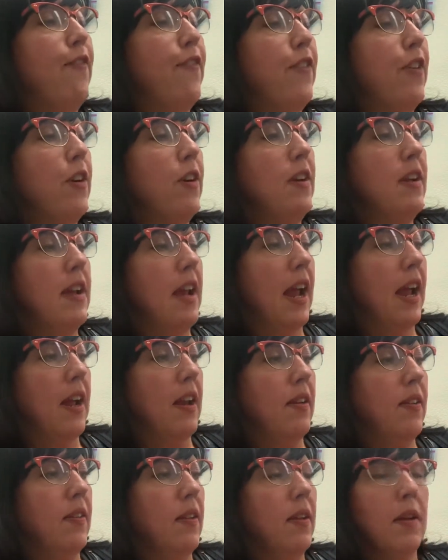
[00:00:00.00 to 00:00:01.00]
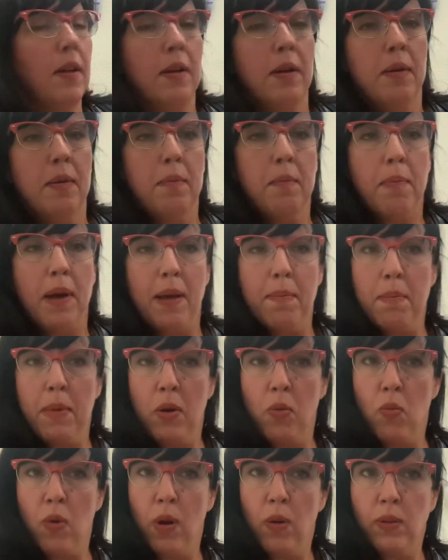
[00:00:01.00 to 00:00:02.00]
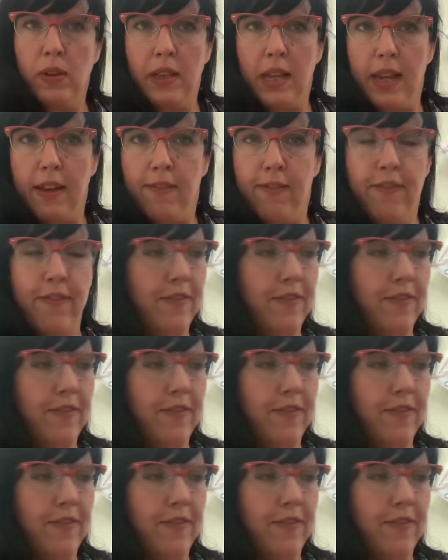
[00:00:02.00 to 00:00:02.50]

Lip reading: Ferdinand by Monroe Leaf.